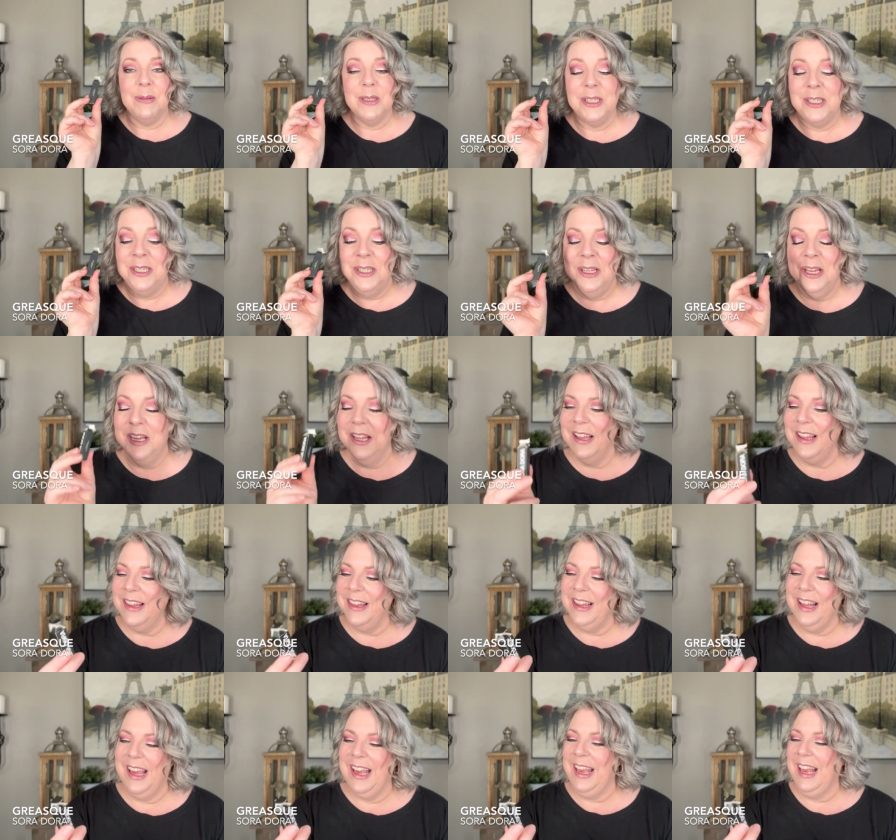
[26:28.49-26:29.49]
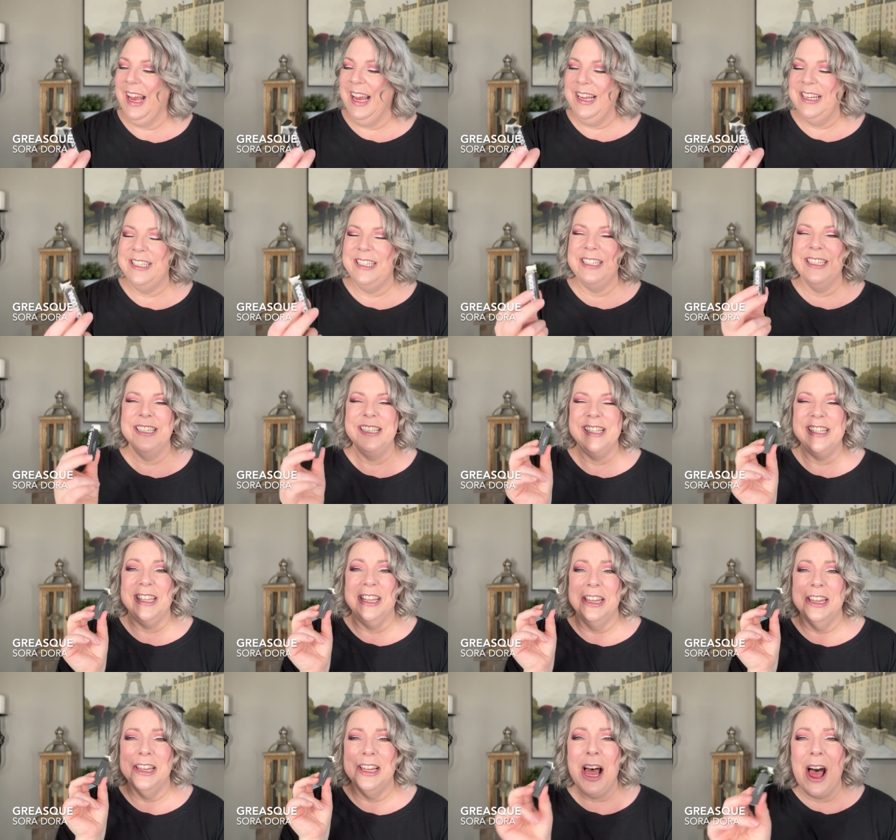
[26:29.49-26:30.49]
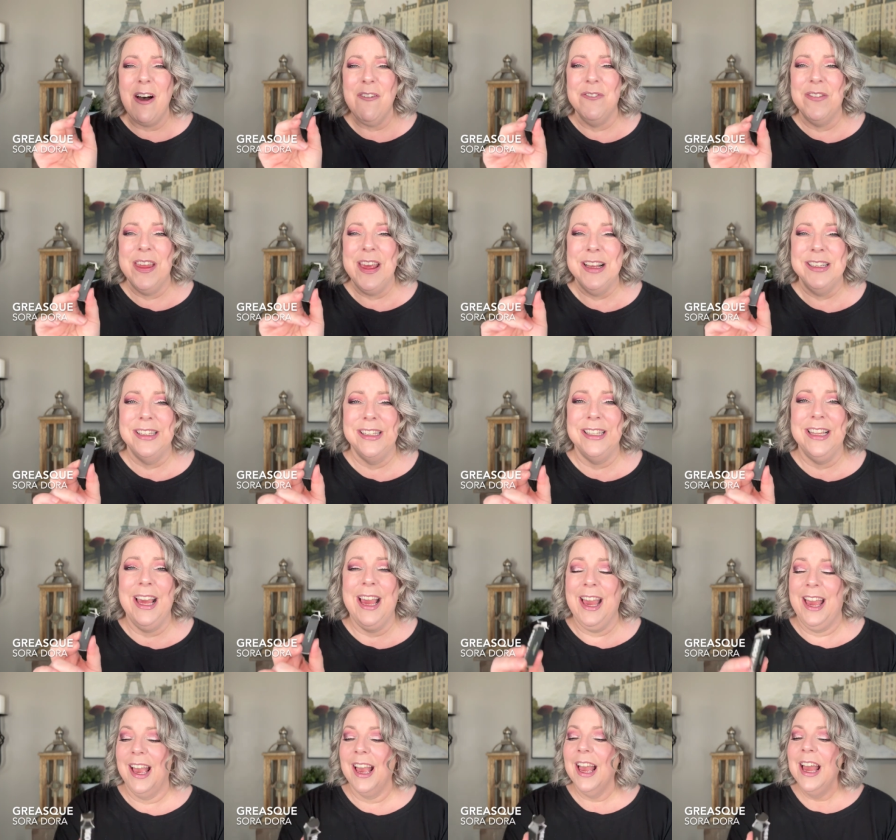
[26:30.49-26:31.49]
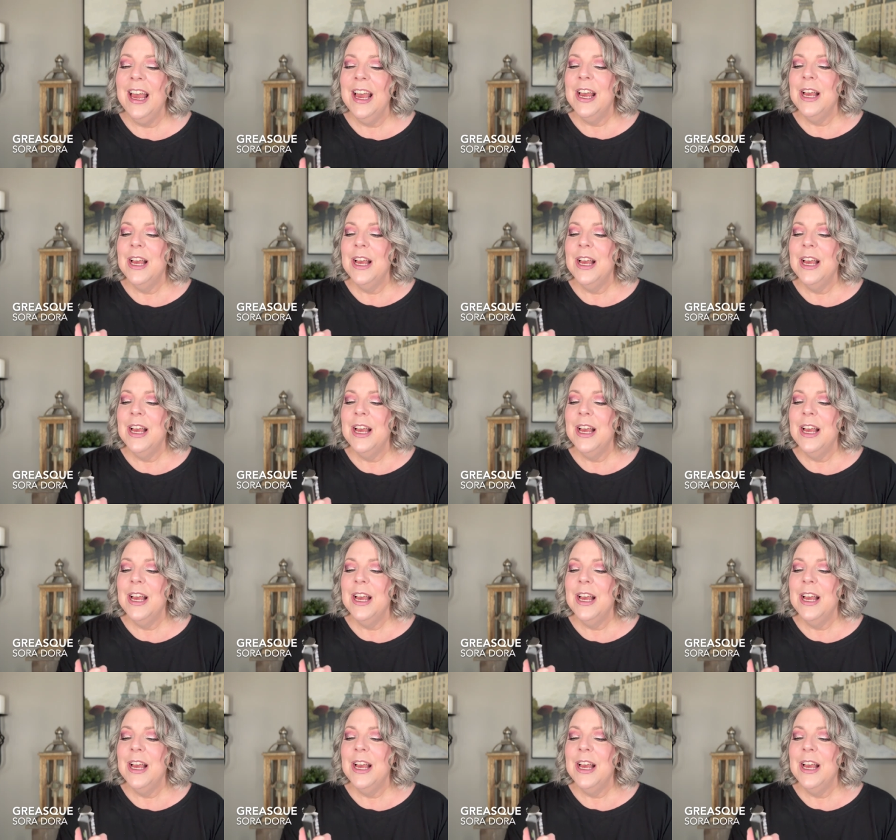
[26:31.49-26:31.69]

so, like, I just love this thing.